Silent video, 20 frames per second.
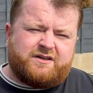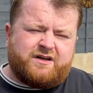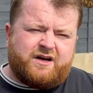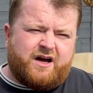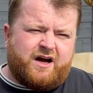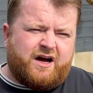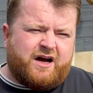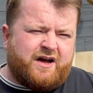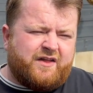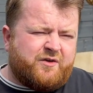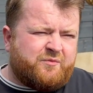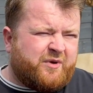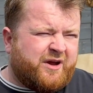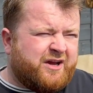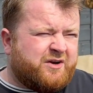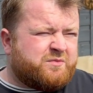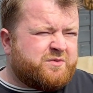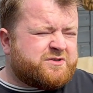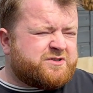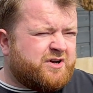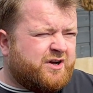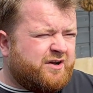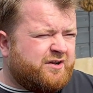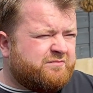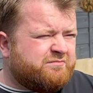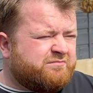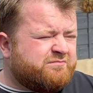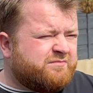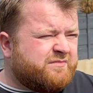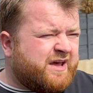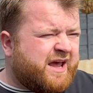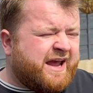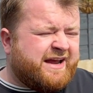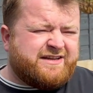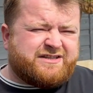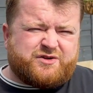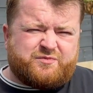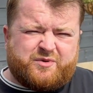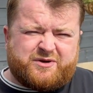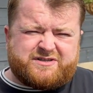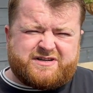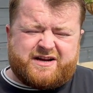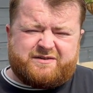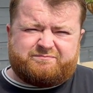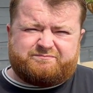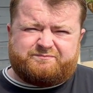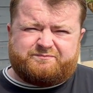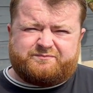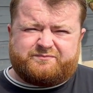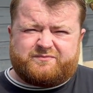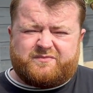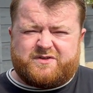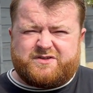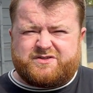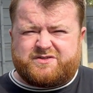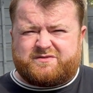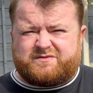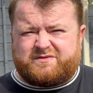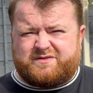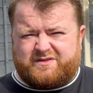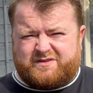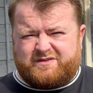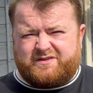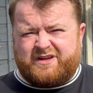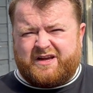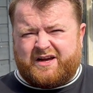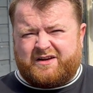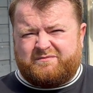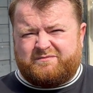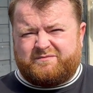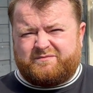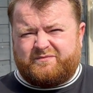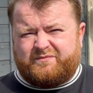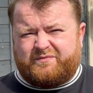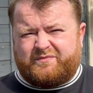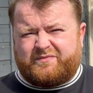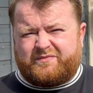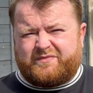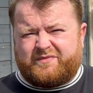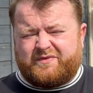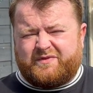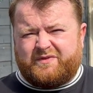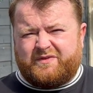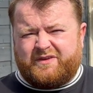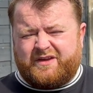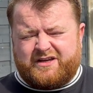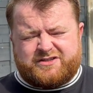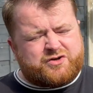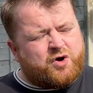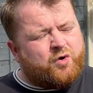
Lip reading: The bead was on 80%. So it was on 80%, and that's what it's always been set